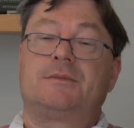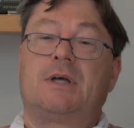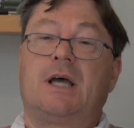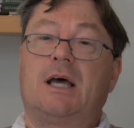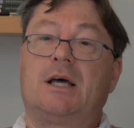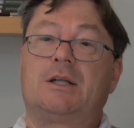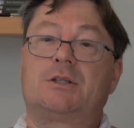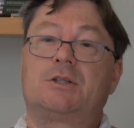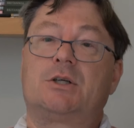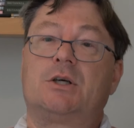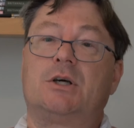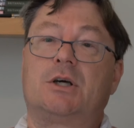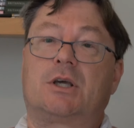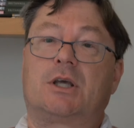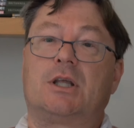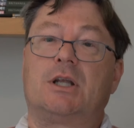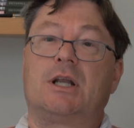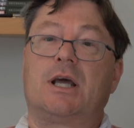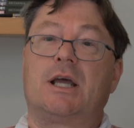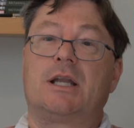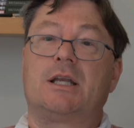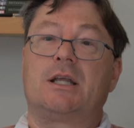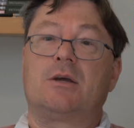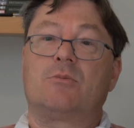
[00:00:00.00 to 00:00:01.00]
at
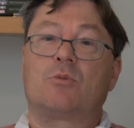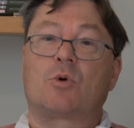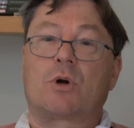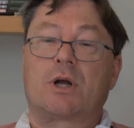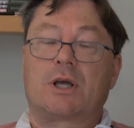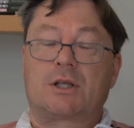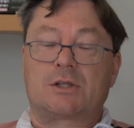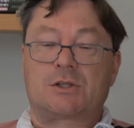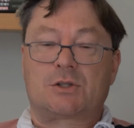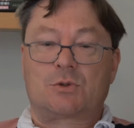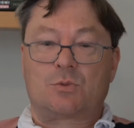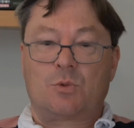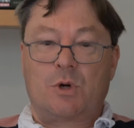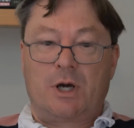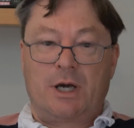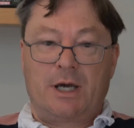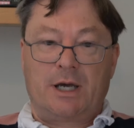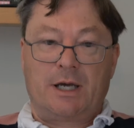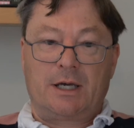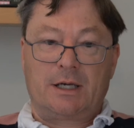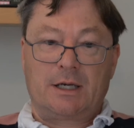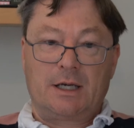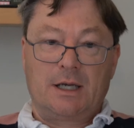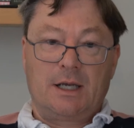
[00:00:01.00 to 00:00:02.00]
Herculaneum or
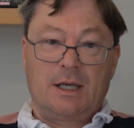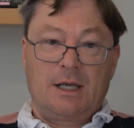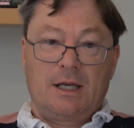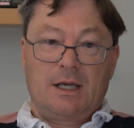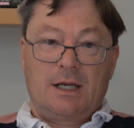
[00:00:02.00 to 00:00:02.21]
elsewhere,